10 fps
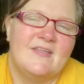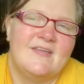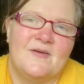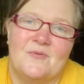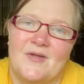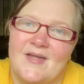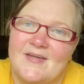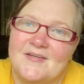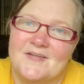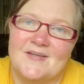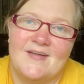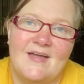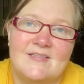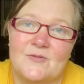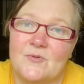don't care.
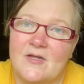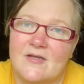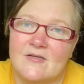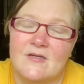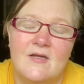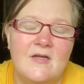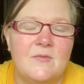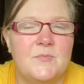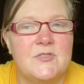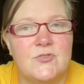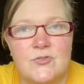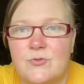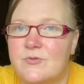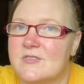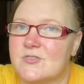I don't care. But
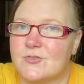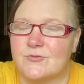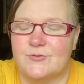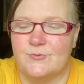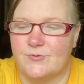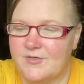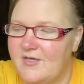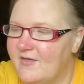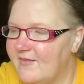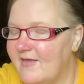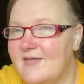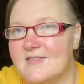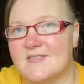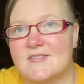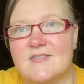truth is truth. That
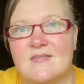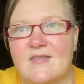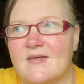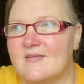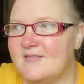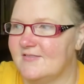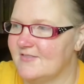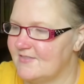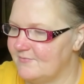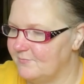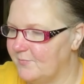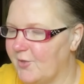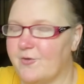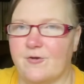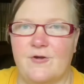is
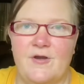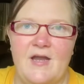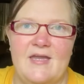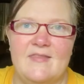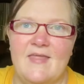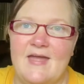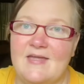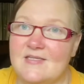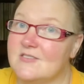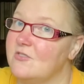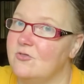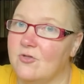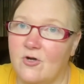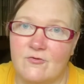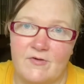murder, and that is
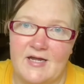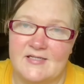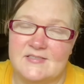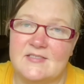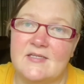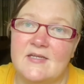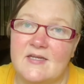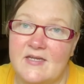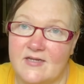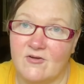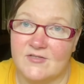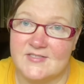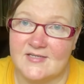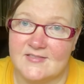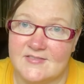not right in God's
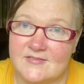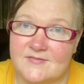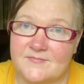eyes.